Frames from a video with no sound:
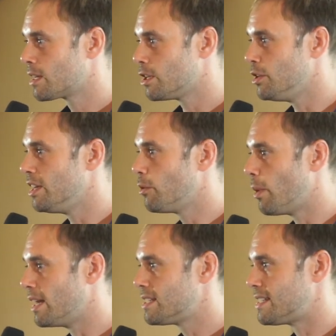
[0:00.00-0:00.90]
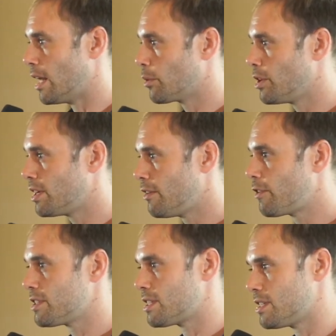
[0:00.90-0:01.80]
You need a way to settle your
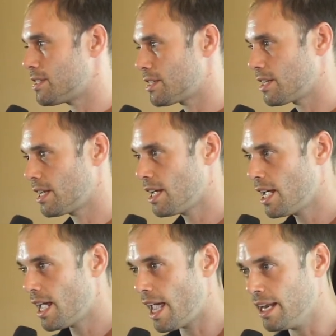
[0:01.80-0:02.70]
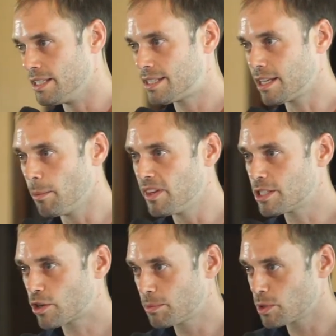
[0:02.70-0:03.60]
differences. And in some of
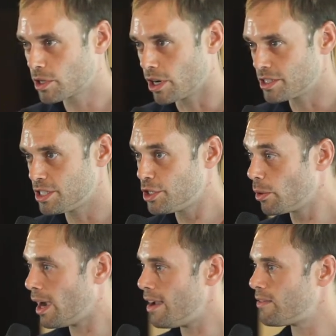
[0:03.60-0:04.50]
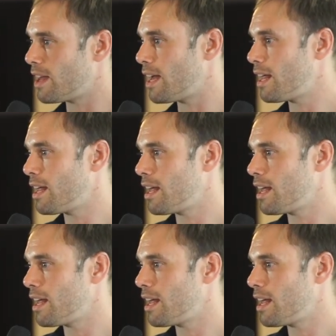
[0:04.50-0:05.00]
these cryptocurrencies, you don't have that.